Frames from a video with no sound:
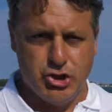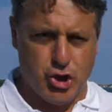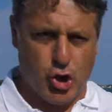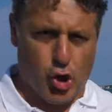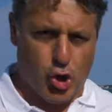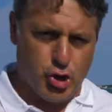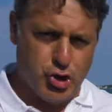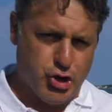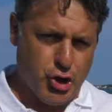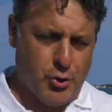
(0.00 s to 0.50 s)

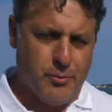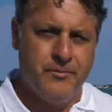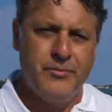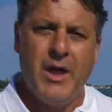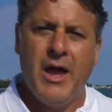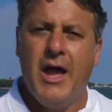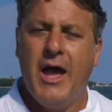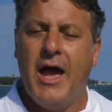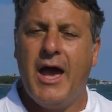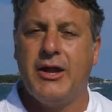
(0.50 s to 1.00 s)
Giorgio
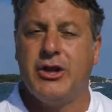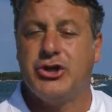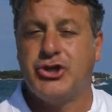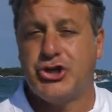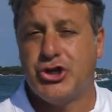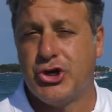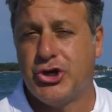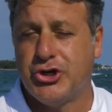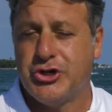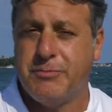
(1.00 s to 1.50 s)
and a
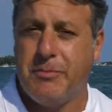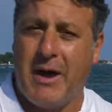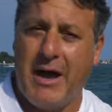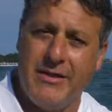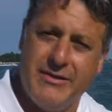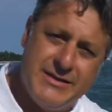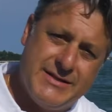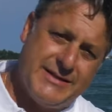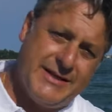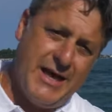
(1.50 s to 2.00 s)
church
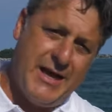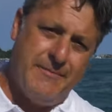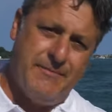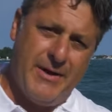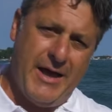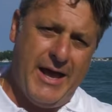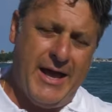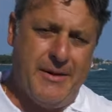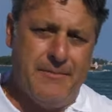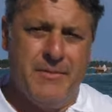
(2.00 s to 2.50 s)
by the same
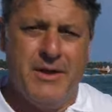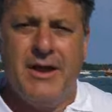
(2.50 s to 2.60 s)
name.